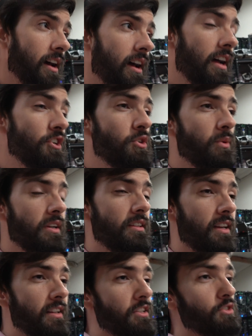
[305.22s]
I actually want to
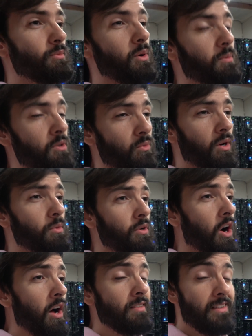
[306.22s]
take this moment while
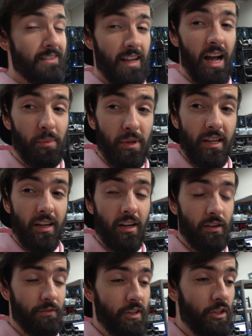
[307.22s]
we're on the topic
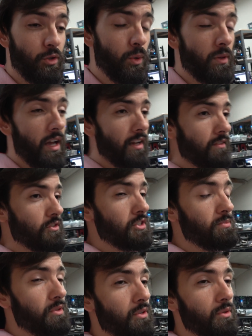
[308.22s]
of the new line of
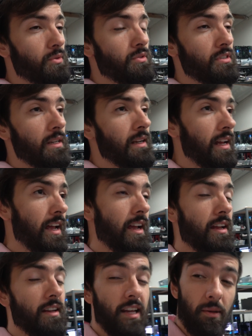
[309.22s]
GPUs
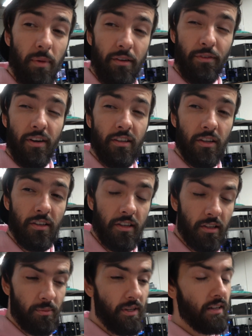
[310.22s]
and get my friend on
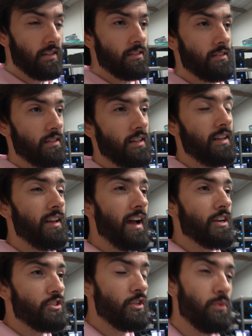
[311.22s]
here because he
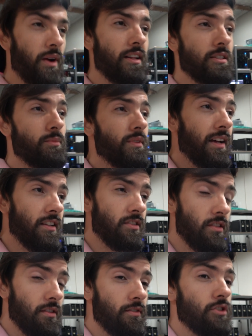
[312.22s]
actually ran some
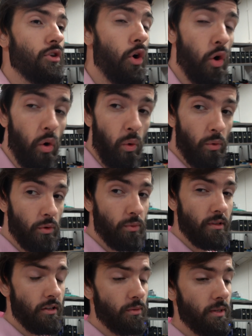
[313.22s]
tests of his own
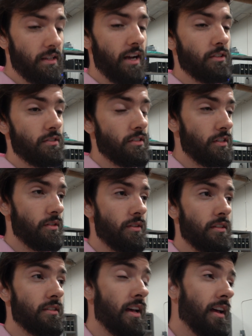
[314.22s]
with the 3000
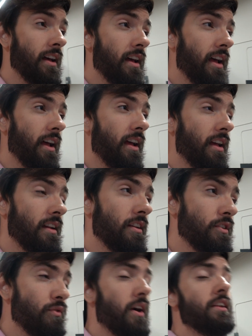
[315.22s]
series and
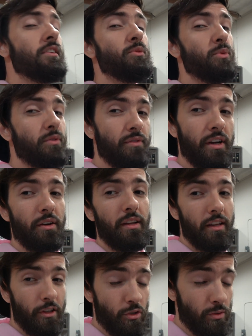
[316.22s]
his findings were
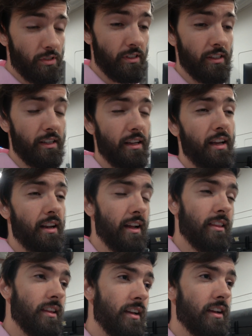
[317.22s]
very interesting and I
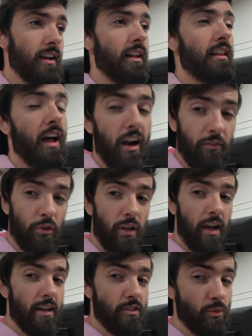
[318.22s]
think a lot of you
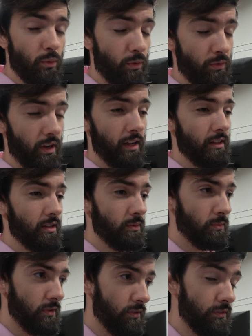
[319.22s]
guys will find
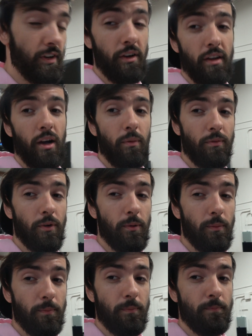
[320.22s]
them very helpful.